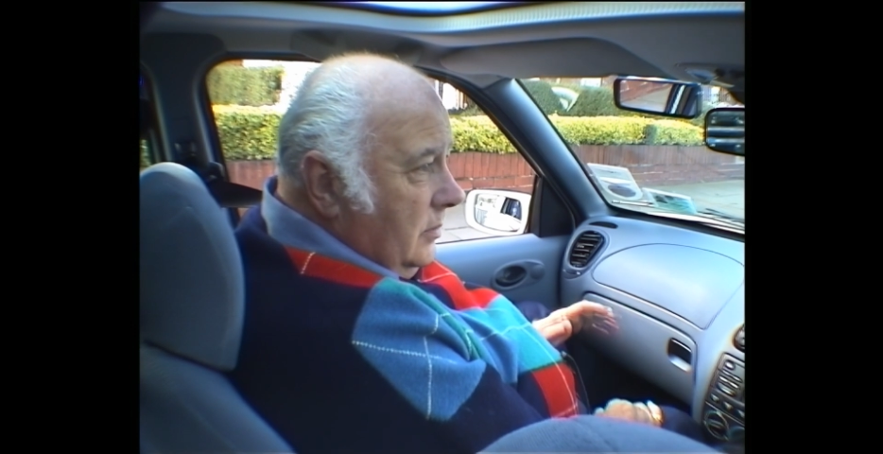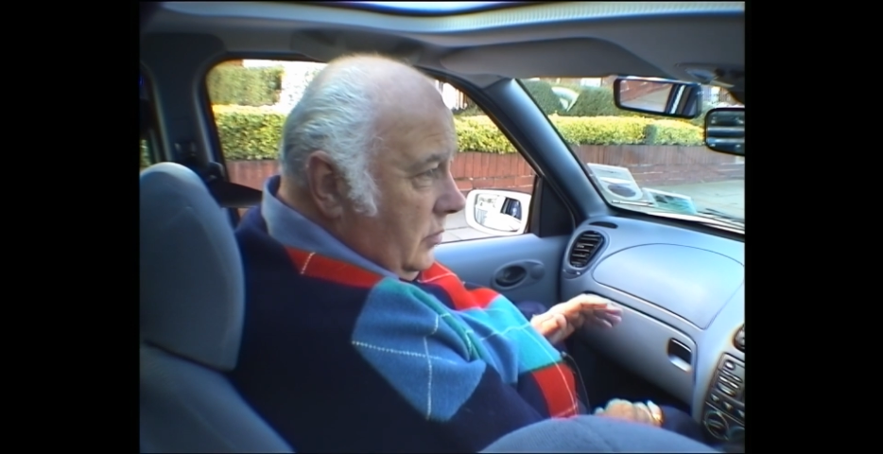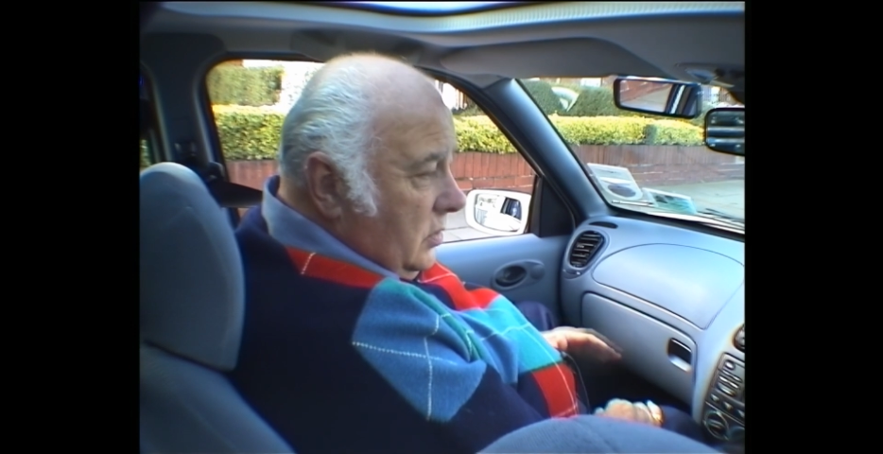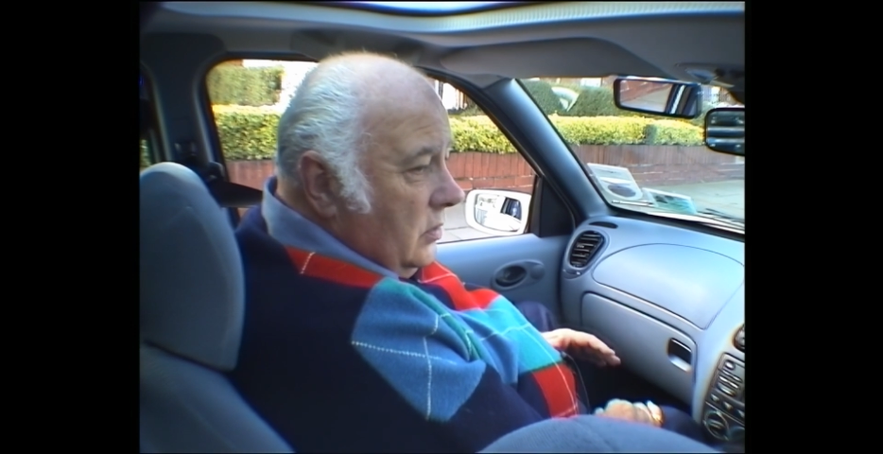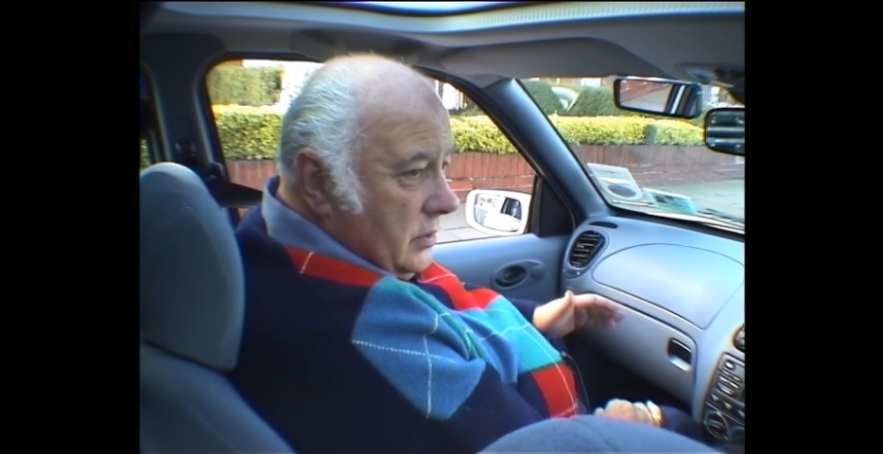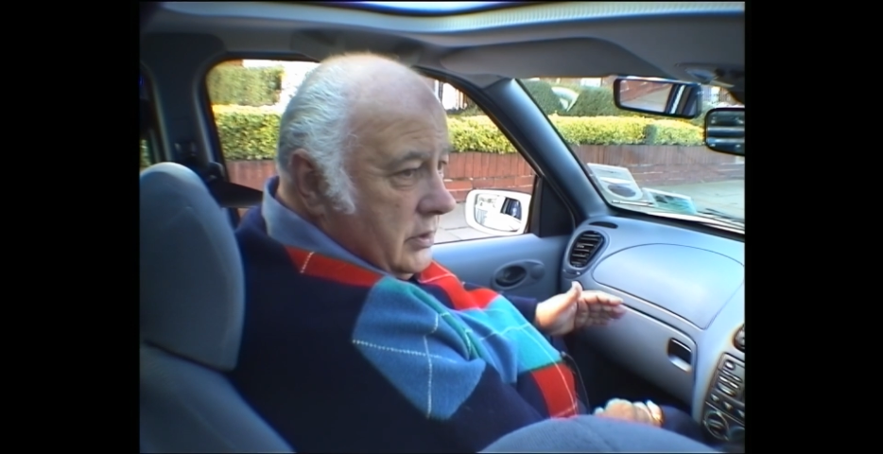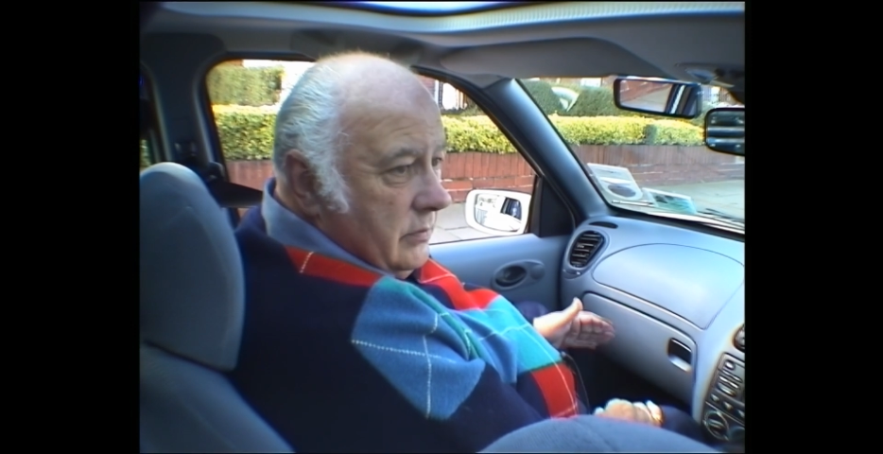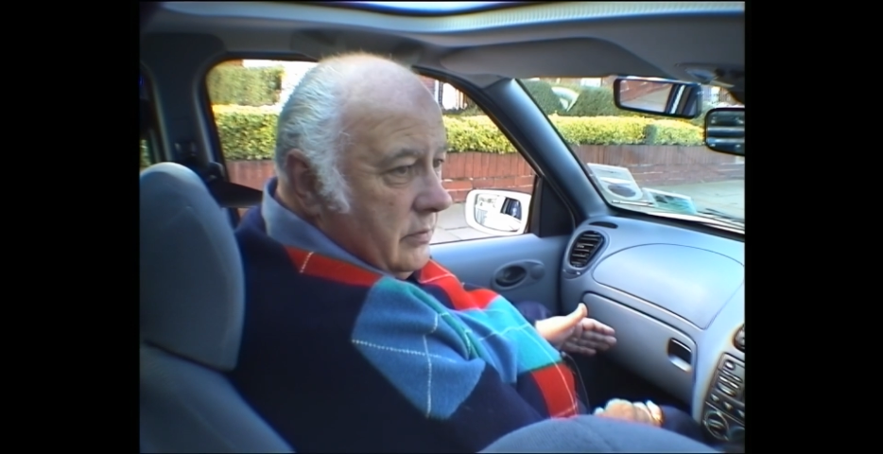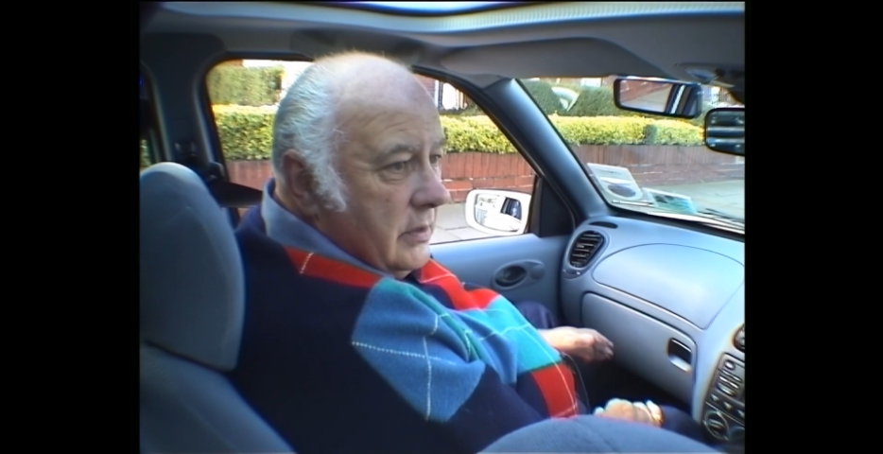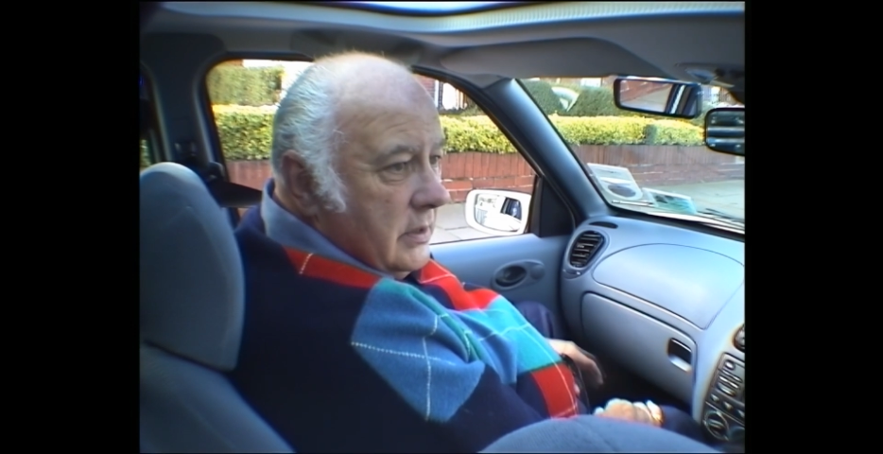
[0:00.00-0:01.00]
because you
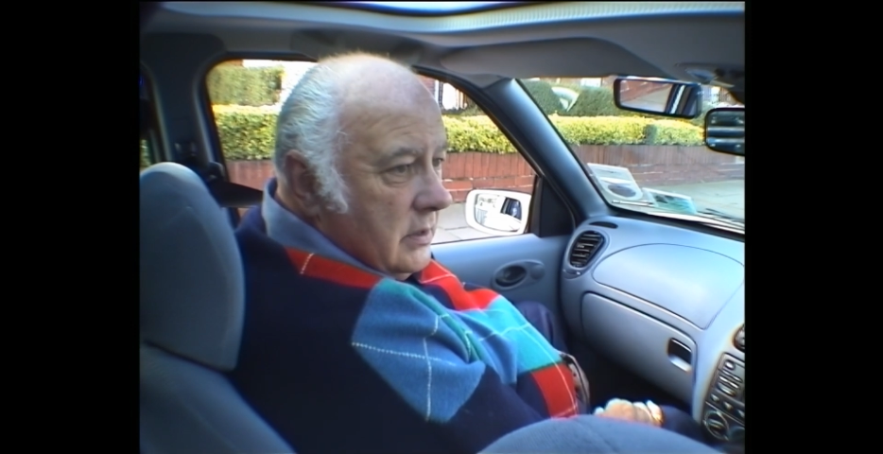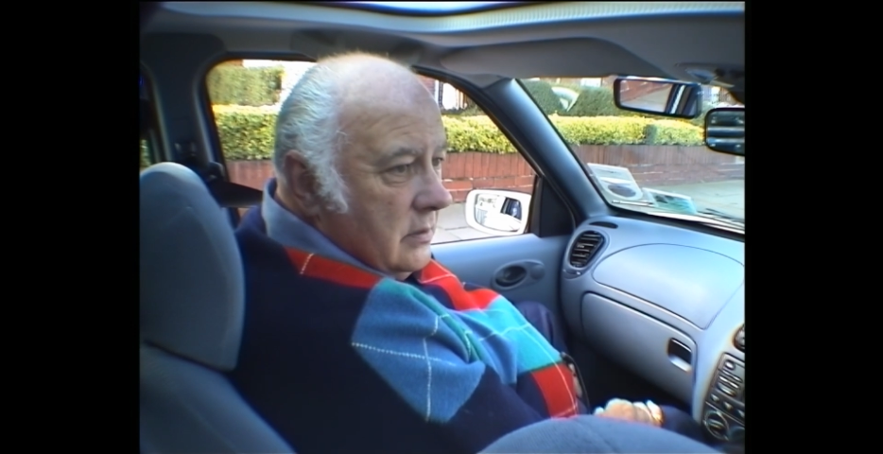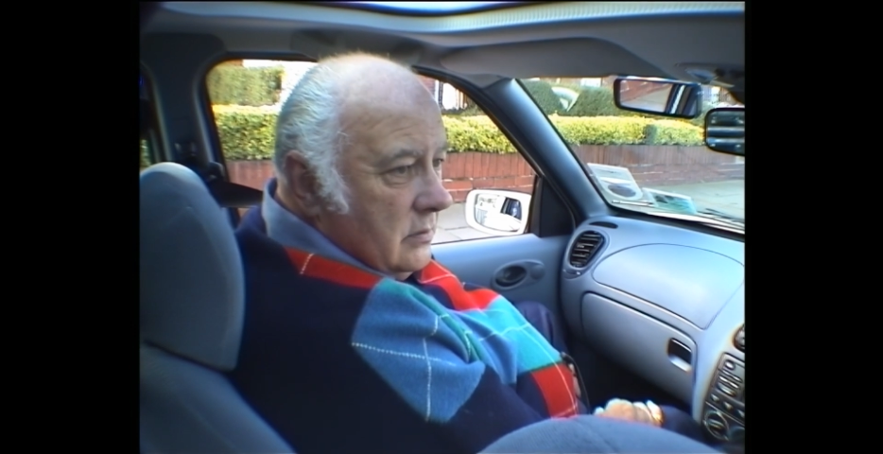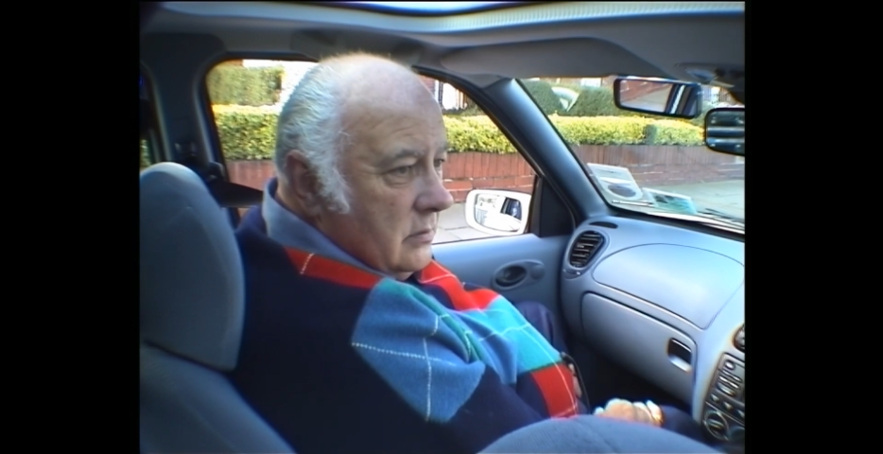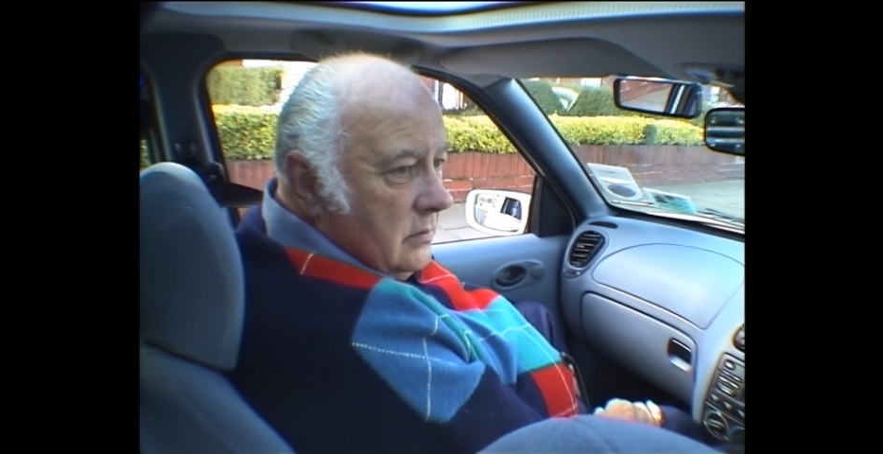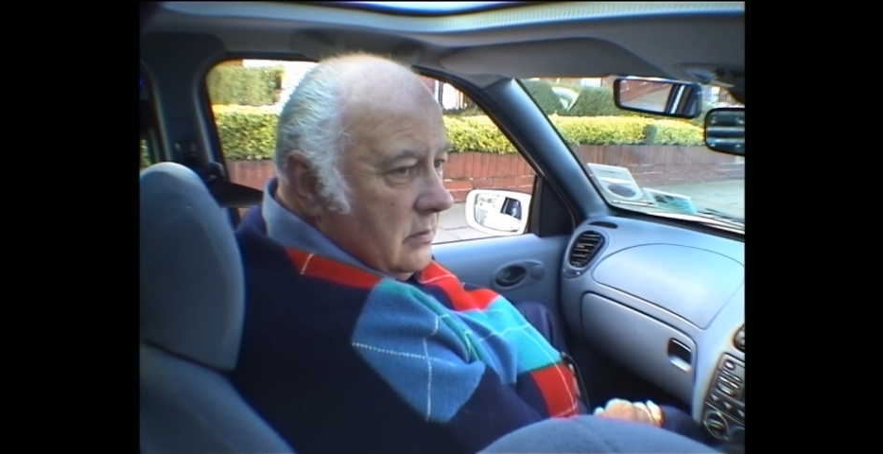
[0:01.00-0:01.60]
were ready to go.